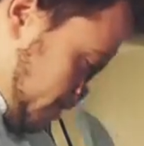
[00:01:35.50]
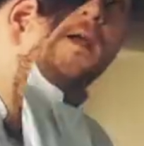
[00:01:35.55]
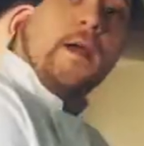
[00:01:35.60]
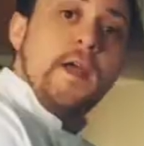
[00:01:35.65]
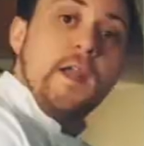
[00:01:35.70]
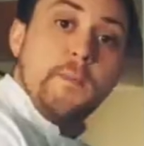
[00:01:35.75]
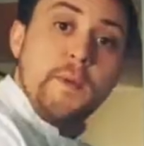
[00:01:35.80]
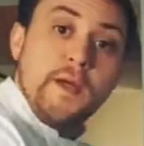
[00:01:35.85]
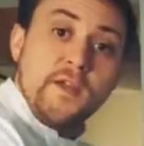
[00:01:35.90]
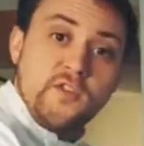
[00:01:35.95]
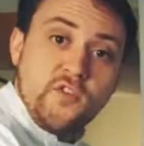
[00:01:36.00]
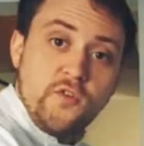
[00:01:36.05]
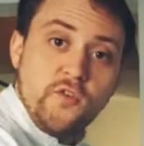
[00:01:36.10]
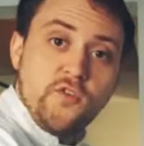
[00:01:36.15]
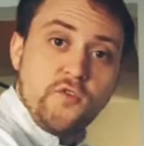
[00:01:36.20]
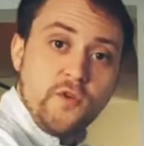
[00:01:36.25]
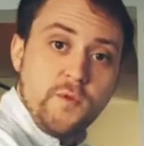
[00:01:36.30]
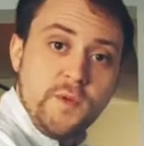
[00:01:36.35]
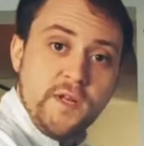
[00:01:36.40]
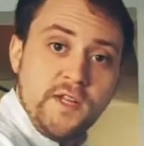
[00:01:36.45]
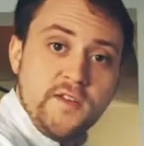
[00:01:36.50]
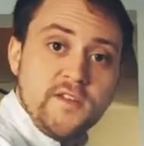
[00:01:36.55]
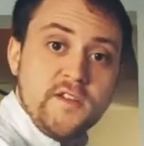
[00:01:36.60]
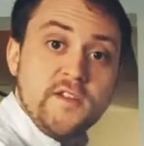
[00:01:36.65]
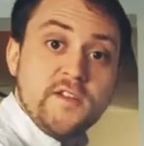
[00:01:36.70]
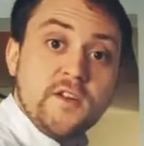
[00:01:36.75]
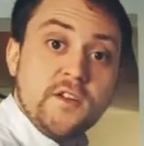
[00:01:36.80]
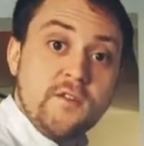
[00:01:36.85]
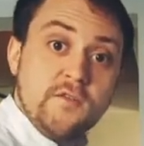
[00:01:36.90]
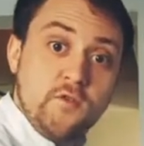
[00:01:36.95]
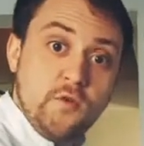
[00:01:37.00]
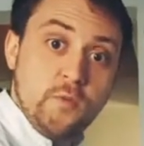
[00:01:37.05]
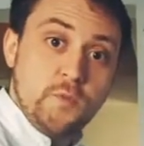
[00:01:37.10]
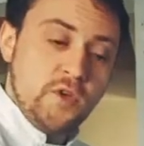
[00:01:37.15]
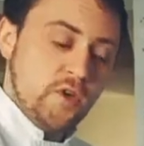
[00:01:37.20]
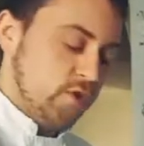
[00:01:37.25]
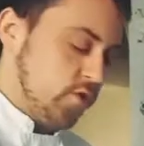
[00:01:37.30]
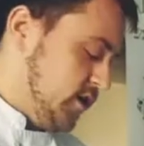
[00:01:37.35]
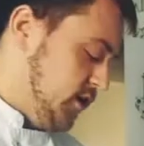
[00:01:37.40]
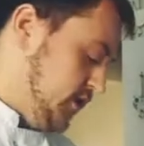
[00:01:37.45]
In about 2 or 3 minutes, it's going to form
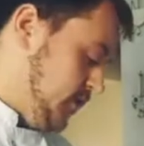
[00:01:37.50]
your cookie